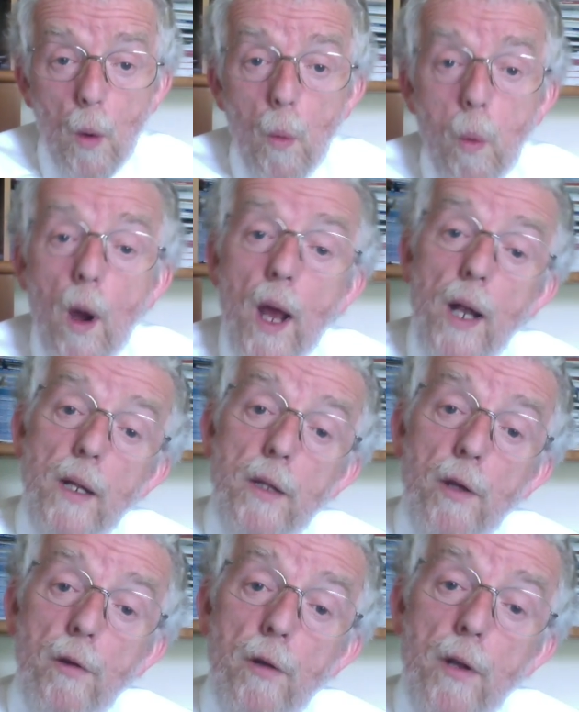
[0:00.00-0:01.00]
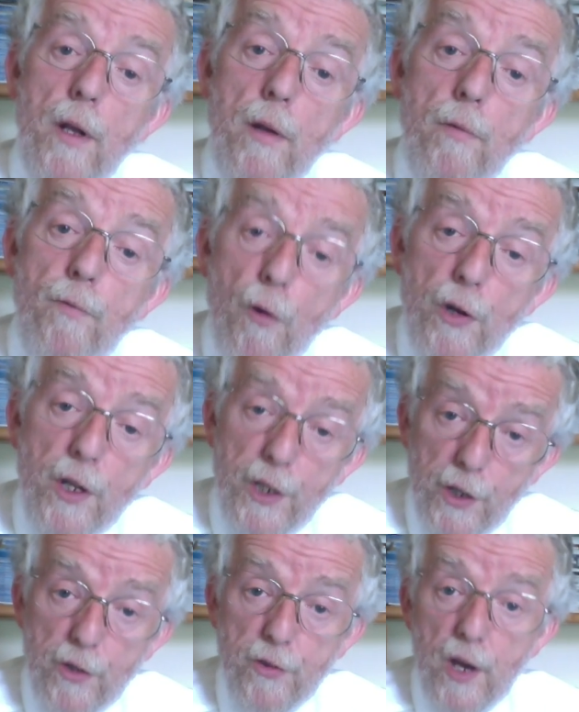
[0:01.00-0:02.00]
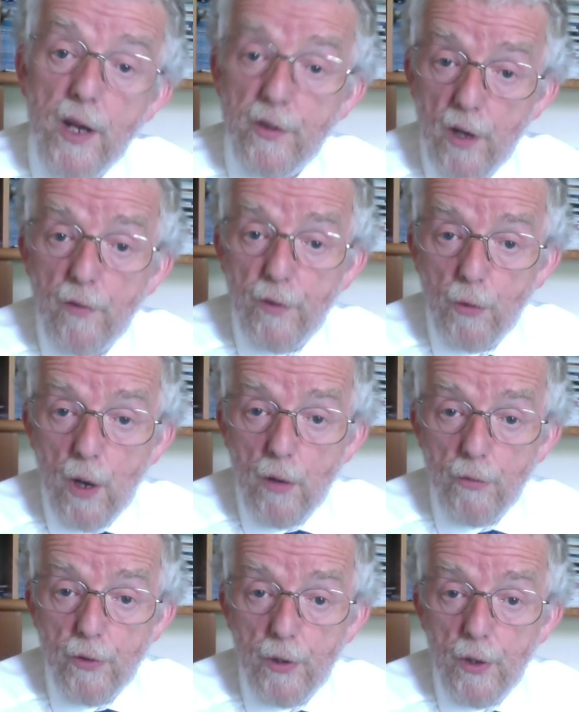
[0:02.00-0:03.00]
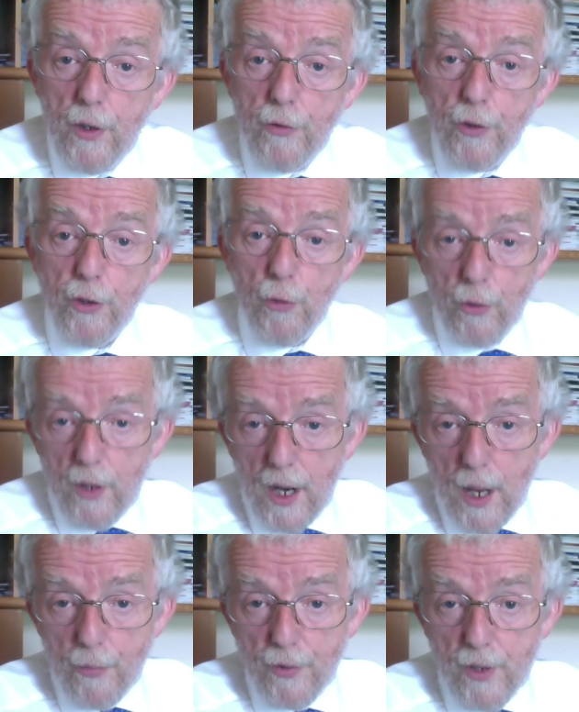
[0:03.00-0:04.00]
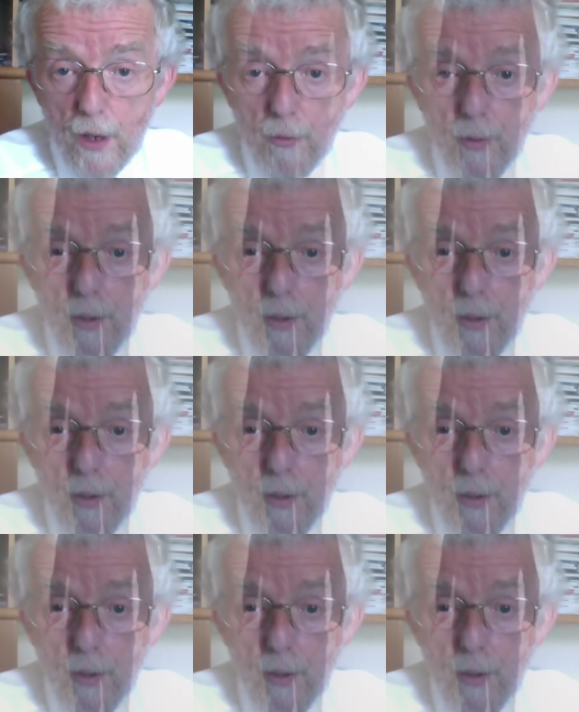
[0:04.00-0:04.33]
while the foot on the other side is off the ground, so you don't collapse down.